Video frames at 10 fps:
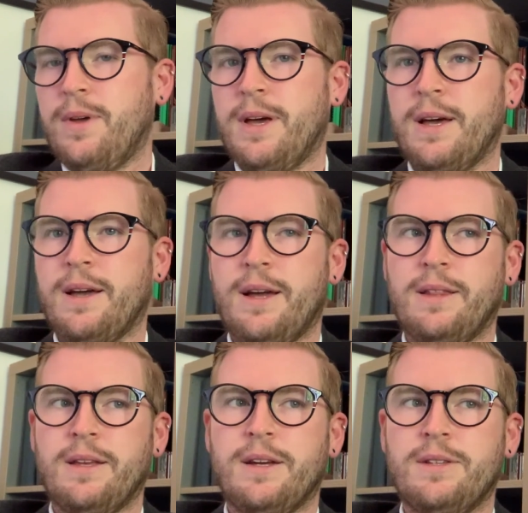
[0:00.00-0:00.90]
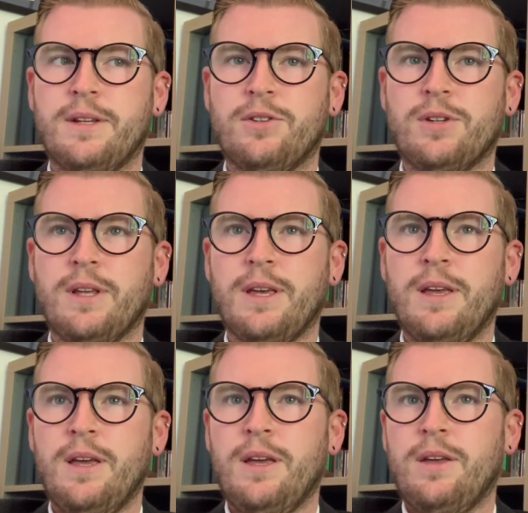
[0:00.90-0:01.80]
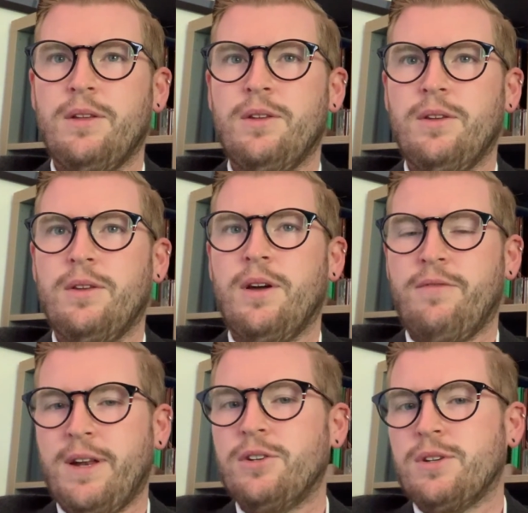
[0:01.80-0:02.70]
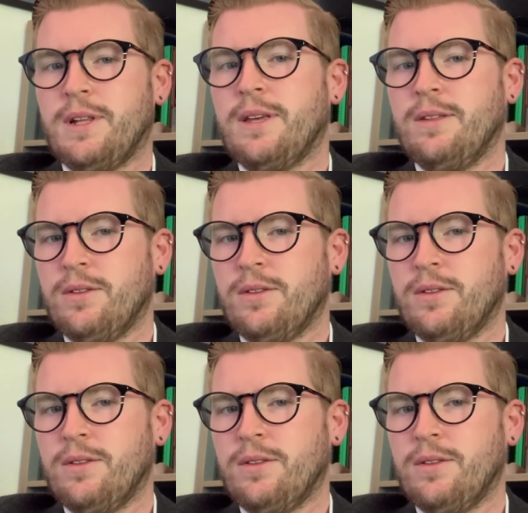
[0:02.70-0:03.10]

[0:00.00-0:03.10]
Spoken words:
and that eventually